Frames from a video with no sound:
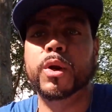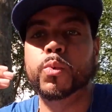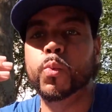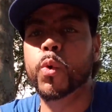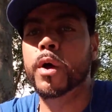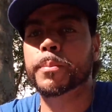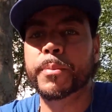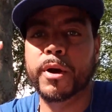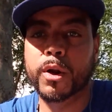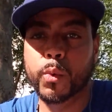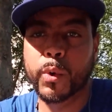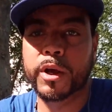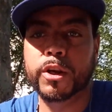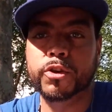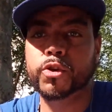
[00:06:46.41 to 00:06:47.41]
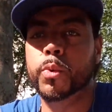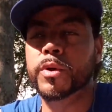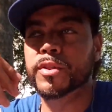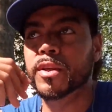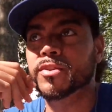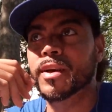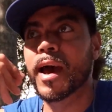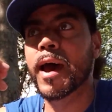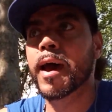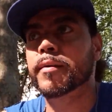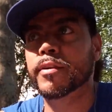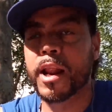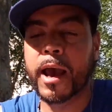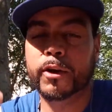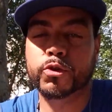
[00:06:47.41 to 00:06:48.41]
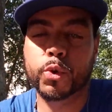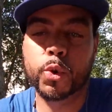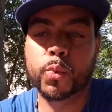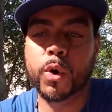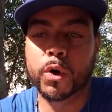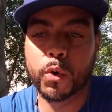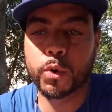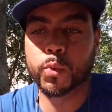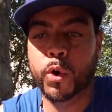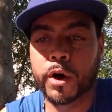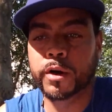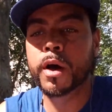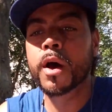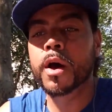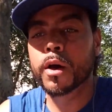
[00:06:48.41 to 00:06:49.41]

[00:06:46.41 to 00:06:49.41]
and what better way to do it than to have an actual one-on-one